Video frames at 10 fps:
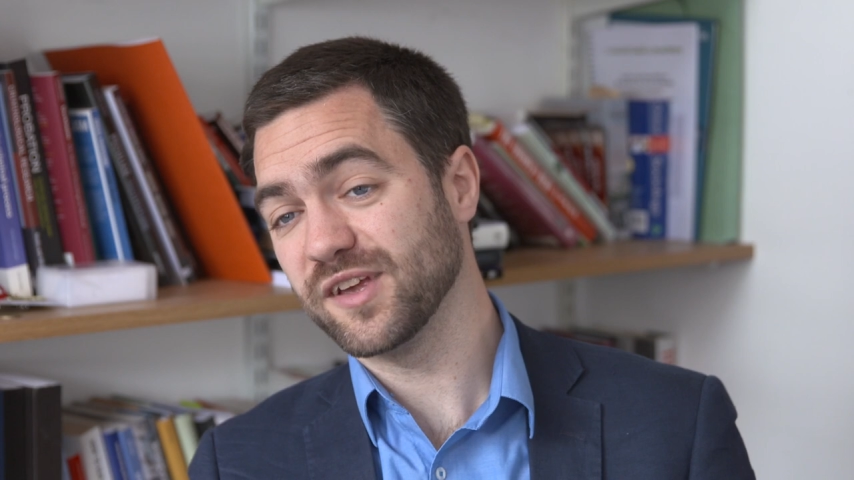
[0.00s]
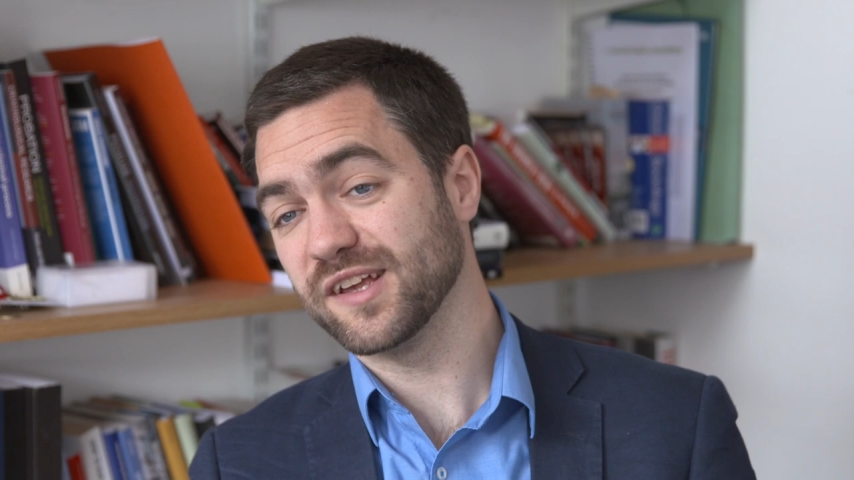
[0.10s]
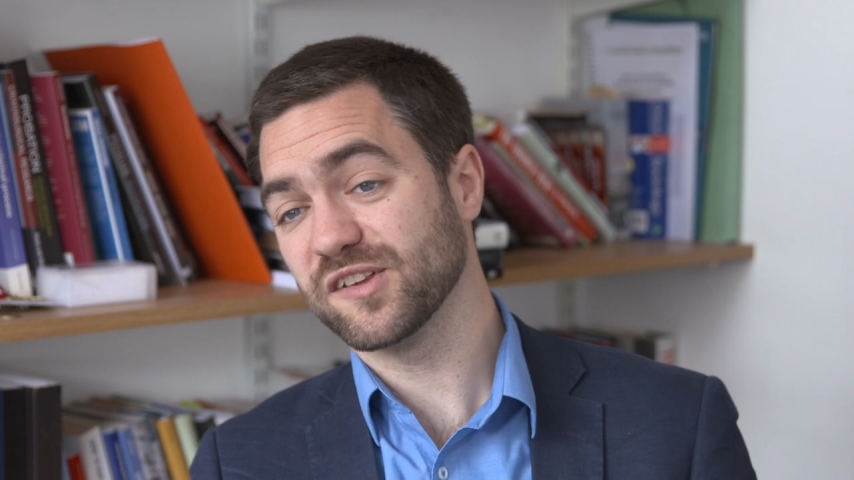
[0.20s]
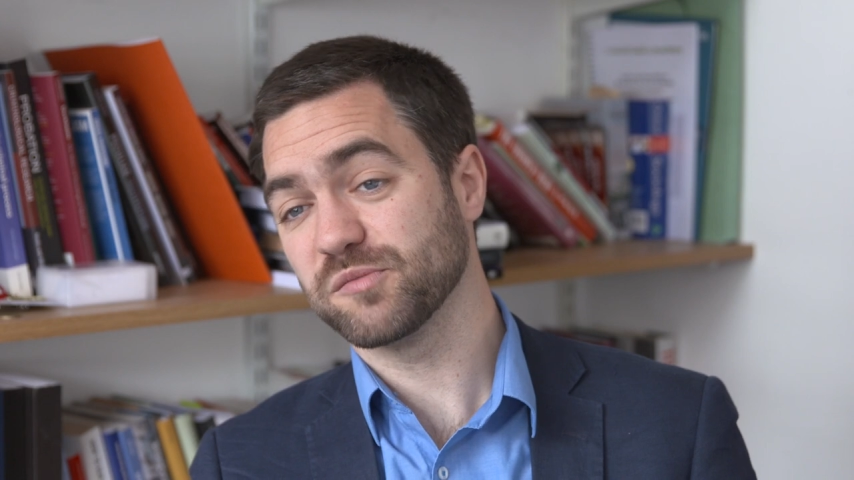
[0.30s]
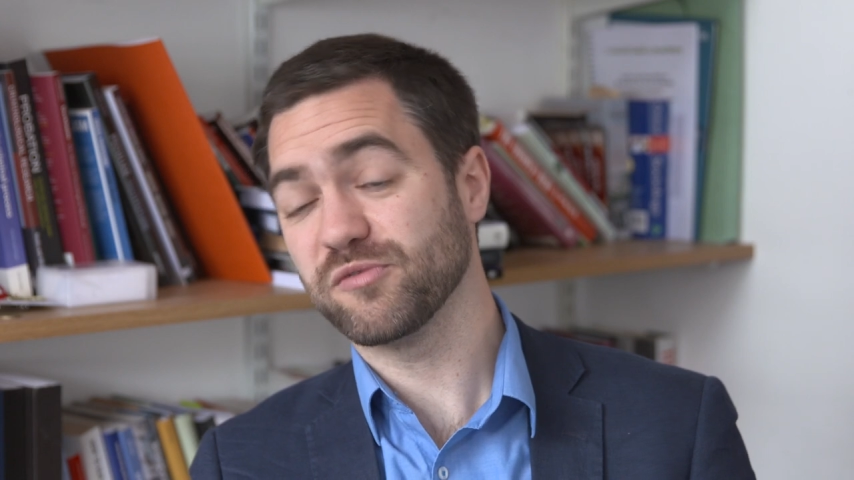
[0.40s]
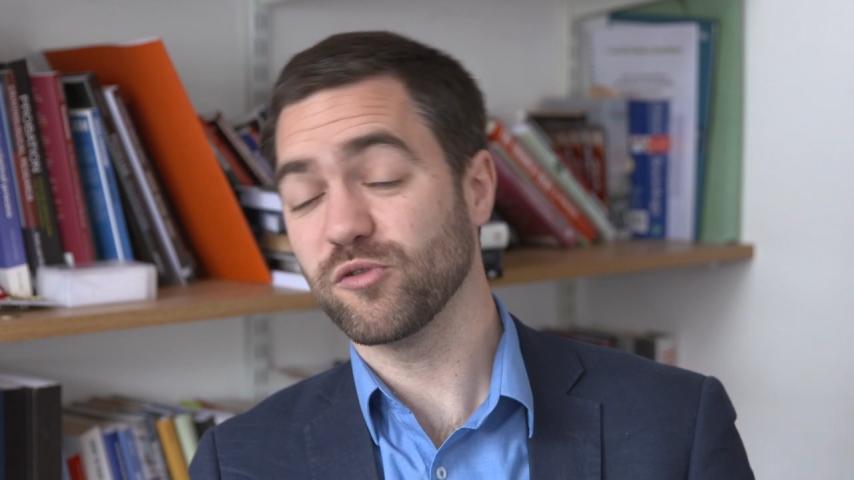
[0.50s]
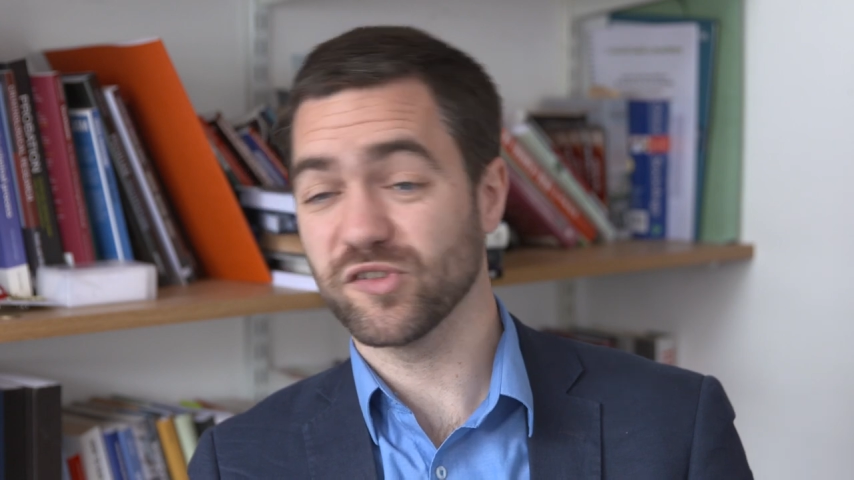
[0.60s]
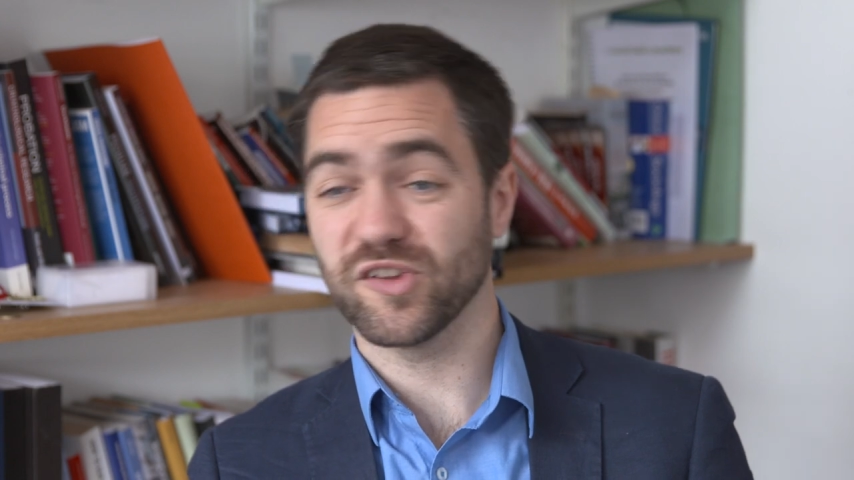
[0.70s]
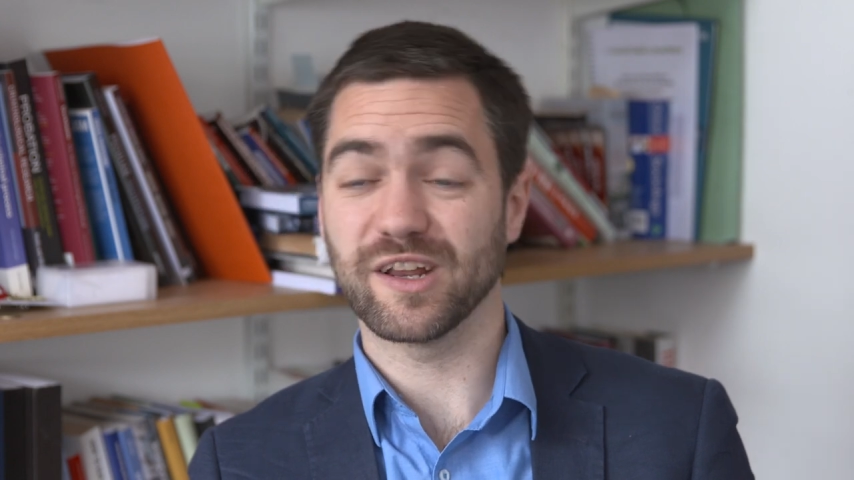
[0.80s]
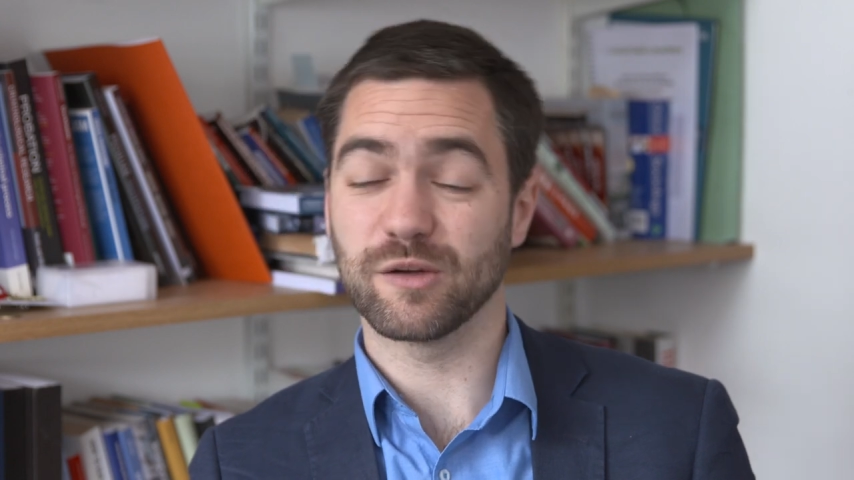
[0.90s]
years before
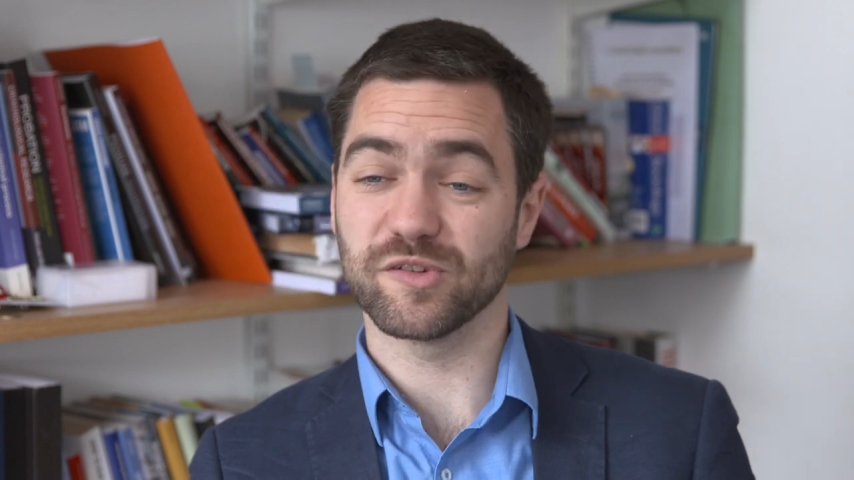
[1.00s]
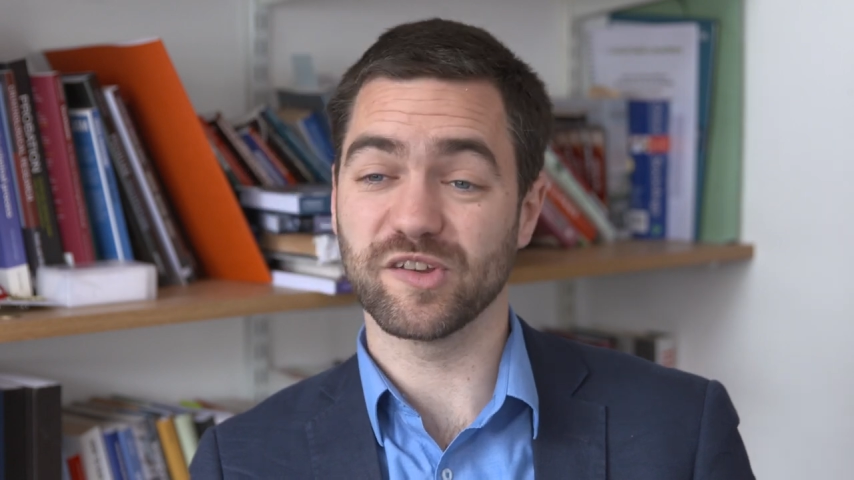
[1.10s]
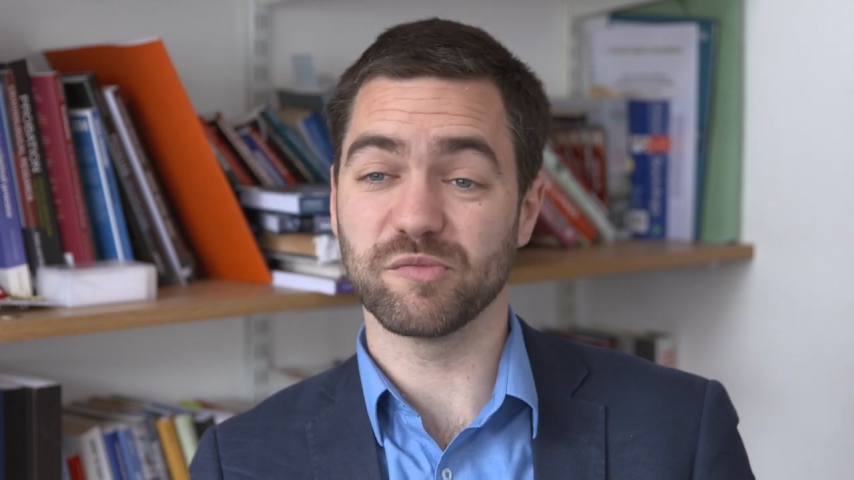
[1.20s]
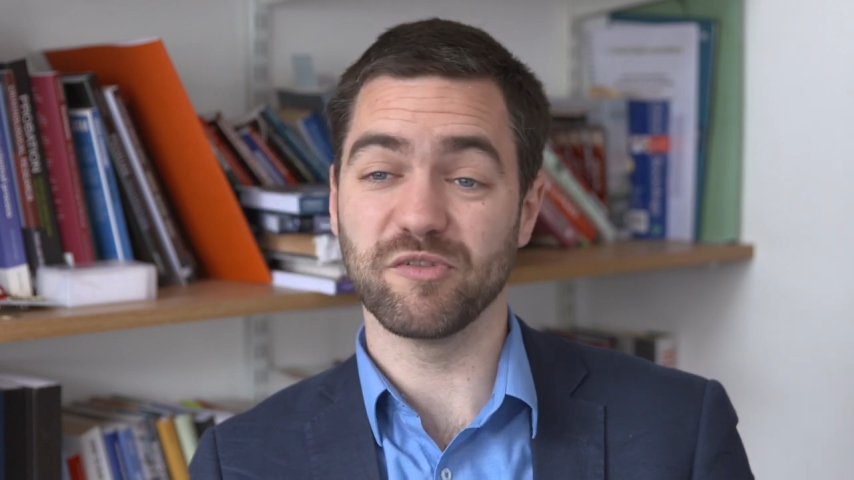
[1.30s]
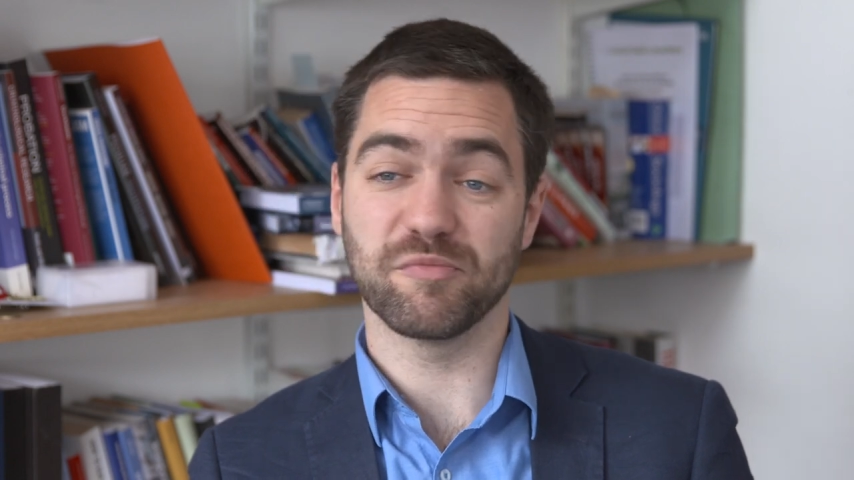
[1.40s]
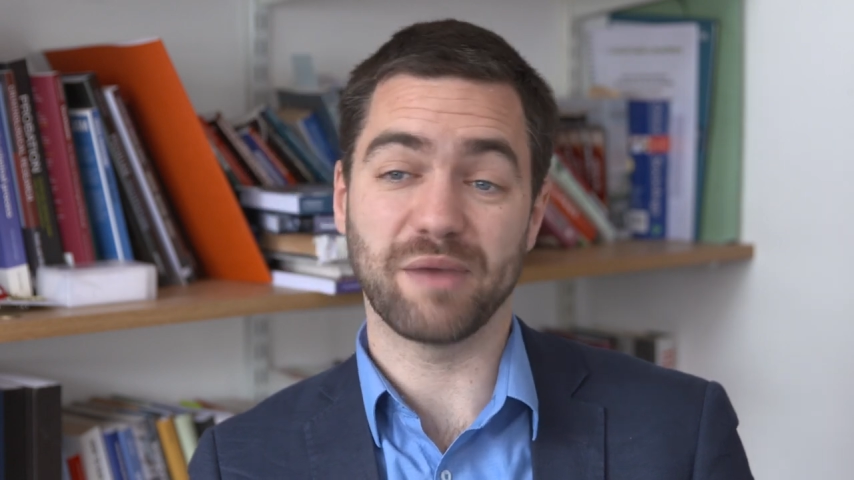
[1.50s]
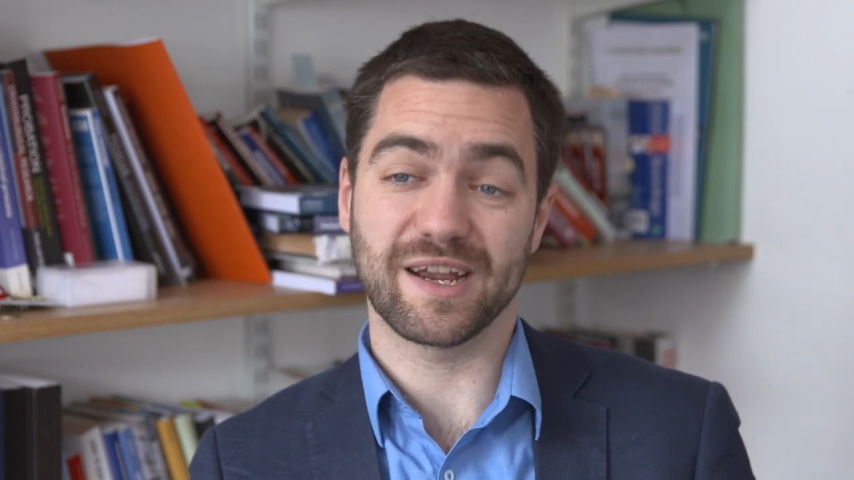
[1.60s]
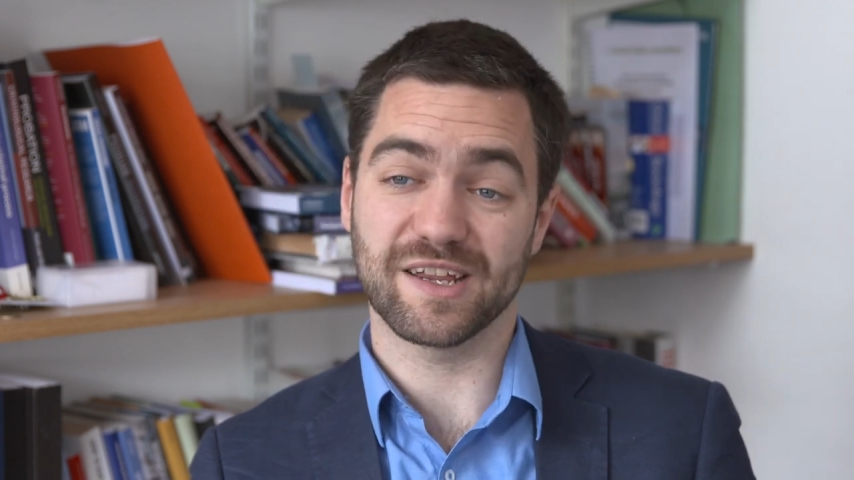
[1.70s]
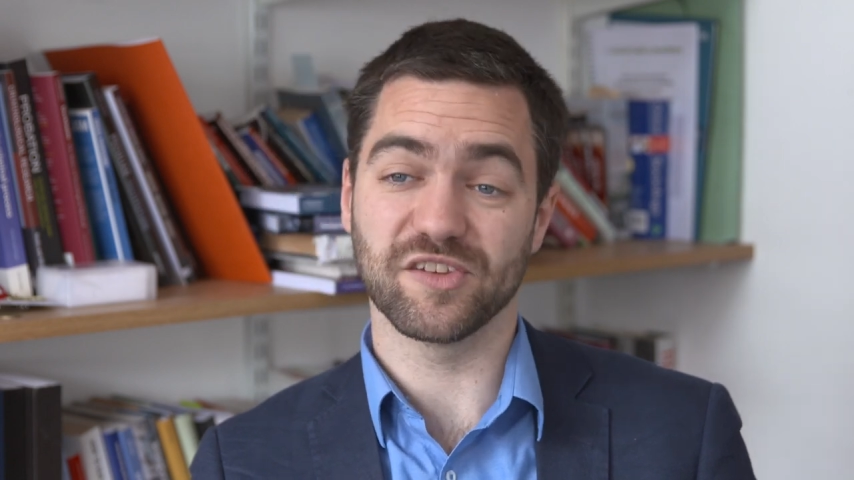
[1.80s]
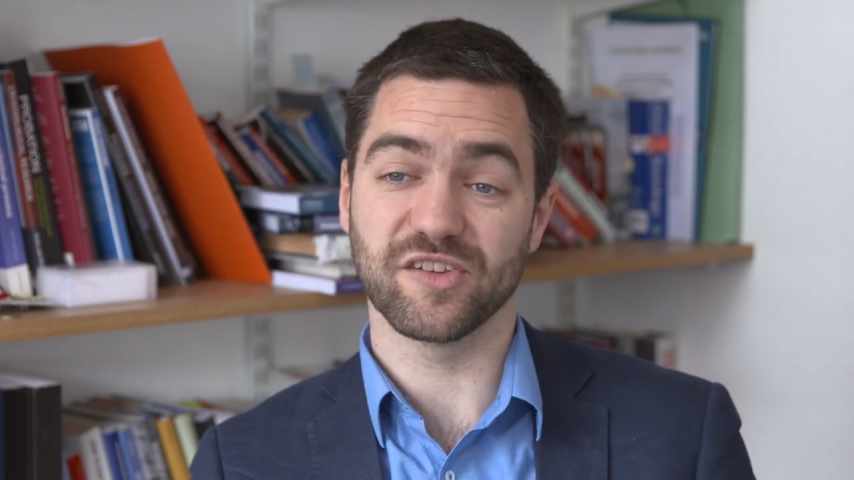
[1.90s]
deciding I wanted to move
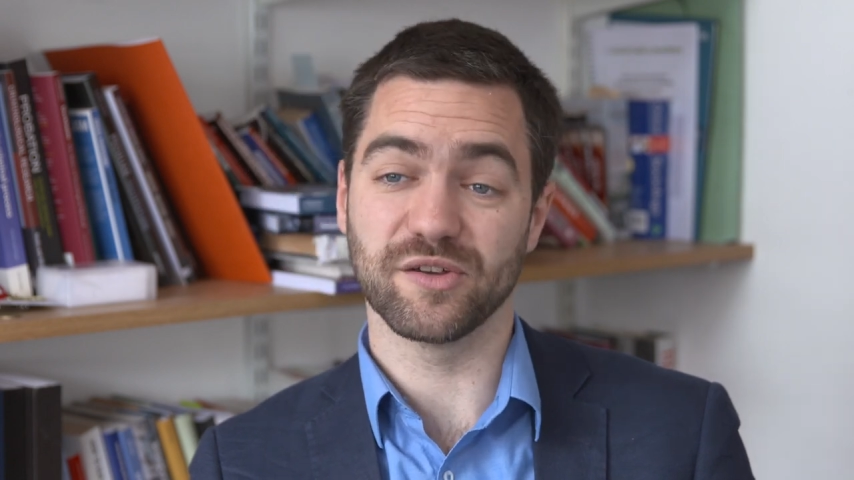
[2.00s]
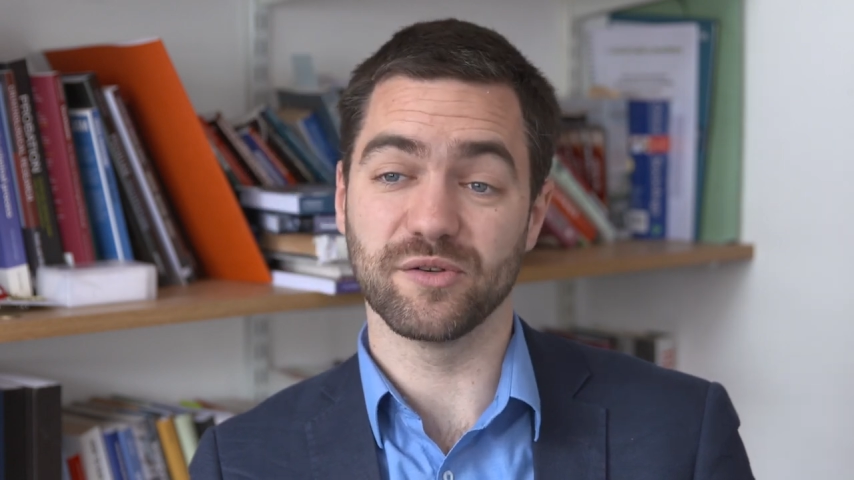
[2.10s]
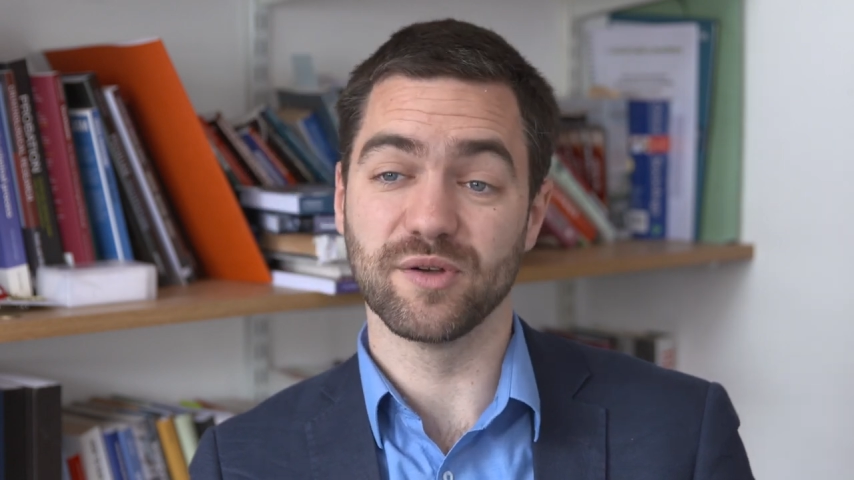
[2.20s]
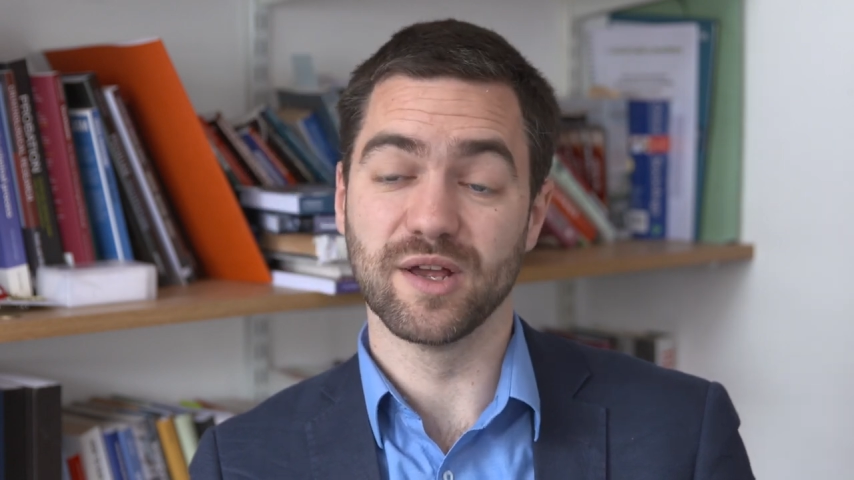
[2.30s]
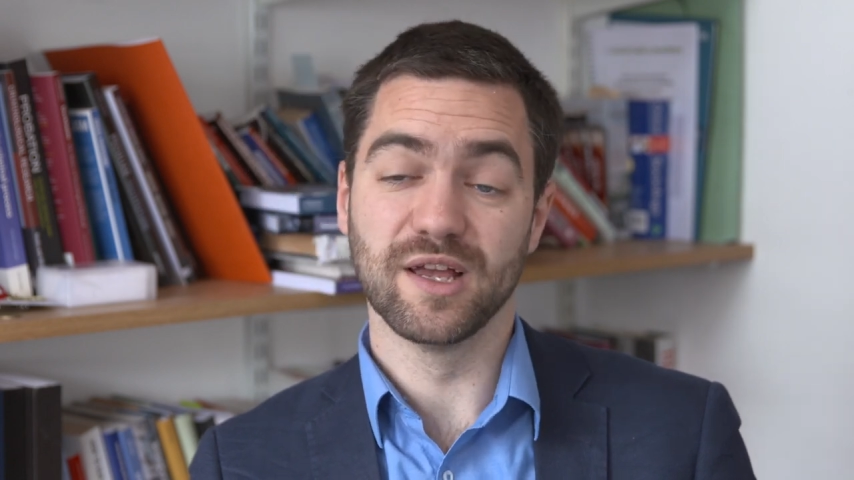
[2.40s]
back into